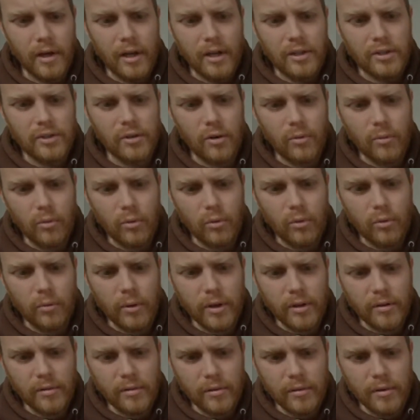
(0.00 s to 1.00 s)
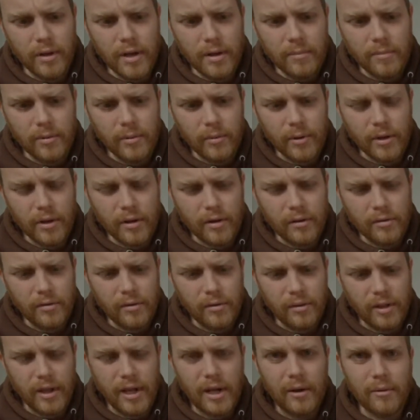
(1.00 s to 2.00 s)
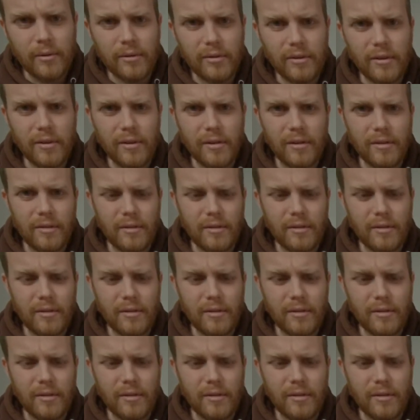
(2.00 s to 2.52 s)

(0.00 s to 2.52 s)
It's not worn all the way through yet, but we are through the outer,